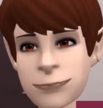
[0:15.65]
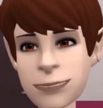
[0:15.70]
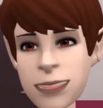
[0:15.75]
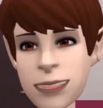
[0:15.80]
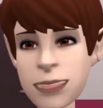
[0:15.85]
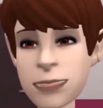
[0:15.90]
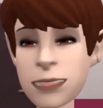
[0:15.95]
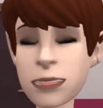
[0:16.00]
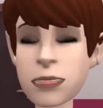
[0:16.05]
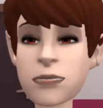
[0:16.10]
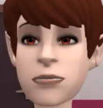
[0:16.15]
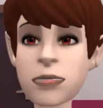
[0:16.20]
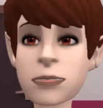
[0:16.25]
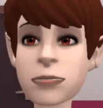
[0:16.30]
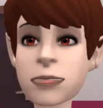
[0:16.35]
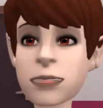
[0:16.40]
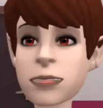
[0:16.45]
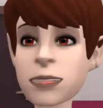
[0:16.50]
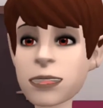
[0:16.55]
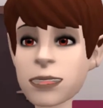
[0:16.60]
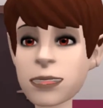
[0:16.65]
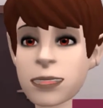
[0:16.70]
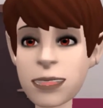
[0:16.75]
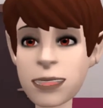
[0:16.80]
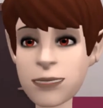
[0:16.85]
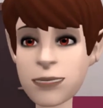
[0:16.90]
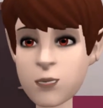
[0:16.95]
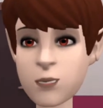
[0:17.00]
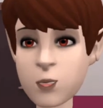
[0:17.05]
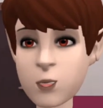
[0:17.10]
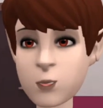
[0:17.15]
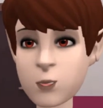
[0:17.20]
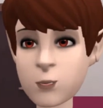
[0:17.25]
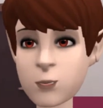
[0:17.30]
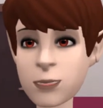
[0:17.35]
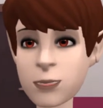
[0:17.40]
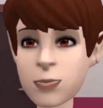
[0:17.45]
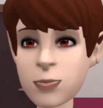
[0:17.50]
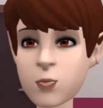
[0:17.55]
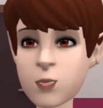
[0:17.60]
was nervous to do the voice recording
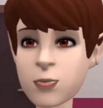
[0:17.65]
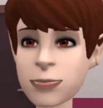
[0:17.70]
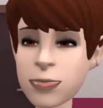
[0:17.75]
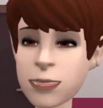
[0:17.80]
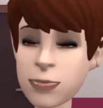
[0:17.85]
thing with my